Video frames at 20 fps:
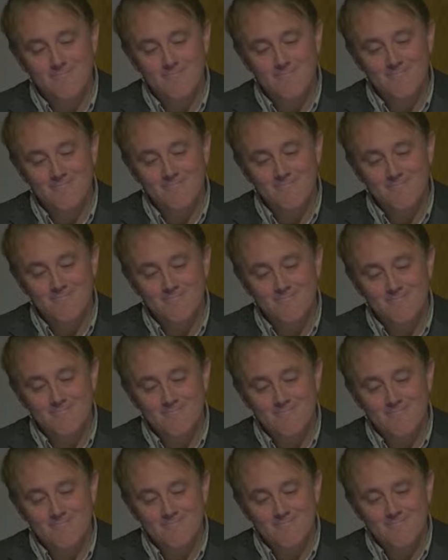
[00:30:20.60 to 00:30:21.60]

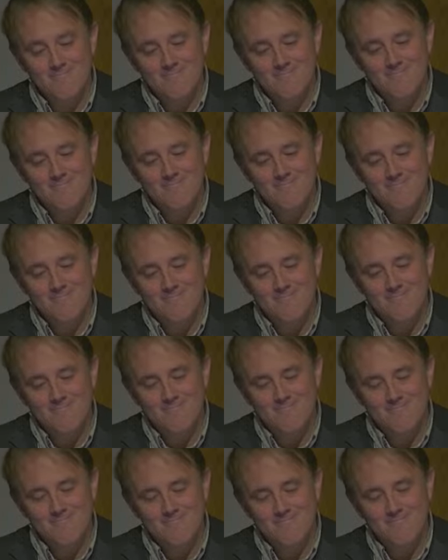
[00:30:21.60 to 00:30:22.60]

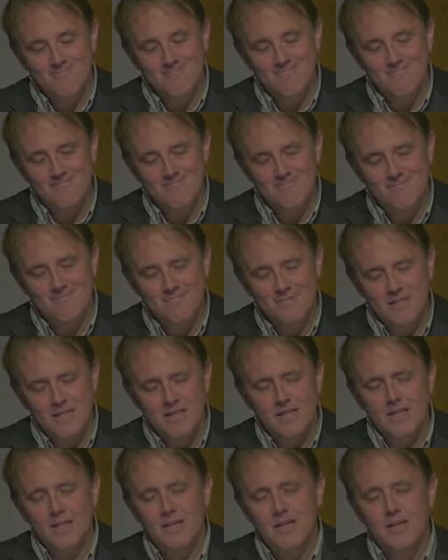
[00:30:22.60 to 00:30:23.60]

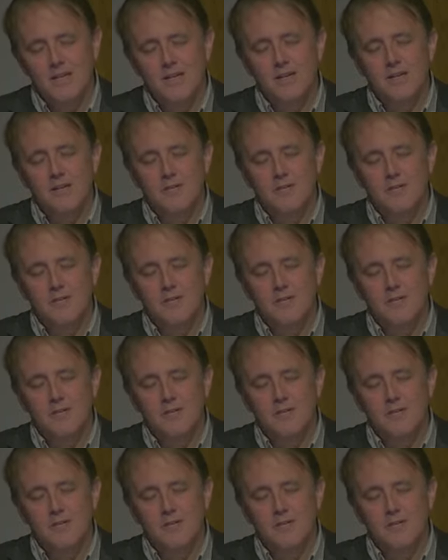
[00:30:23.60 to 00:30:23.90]
(no one is talking)